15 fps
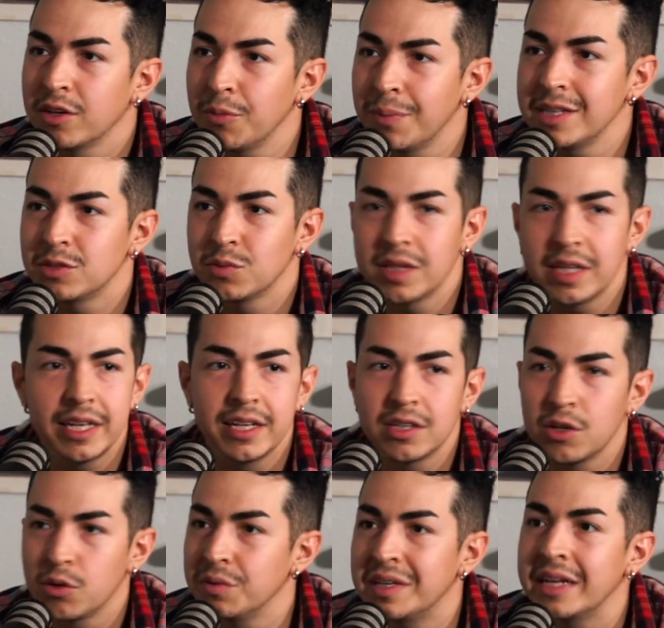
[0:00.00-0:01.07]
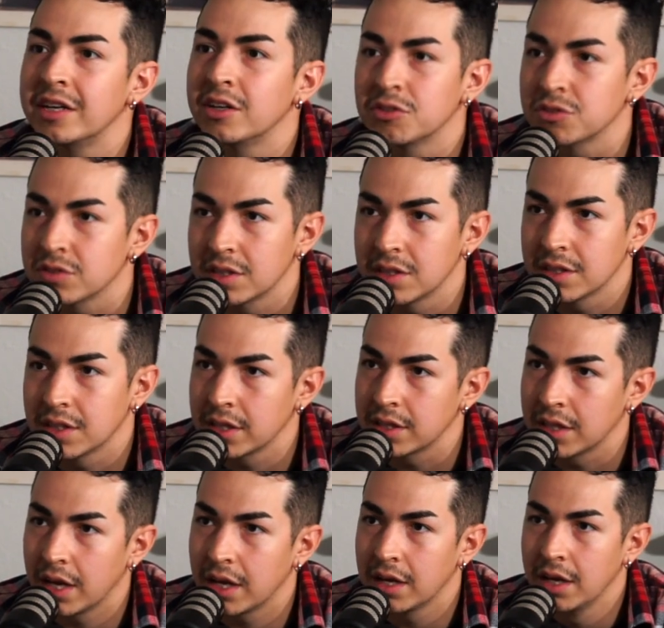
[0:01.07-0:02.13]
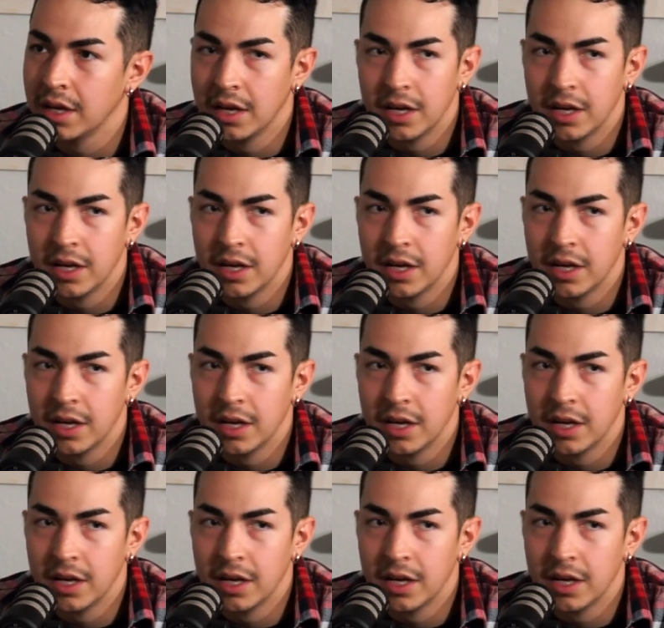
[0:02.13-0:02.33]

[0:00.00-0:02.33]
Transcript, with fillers: Nobody's really hitting no dingers or nothing like that.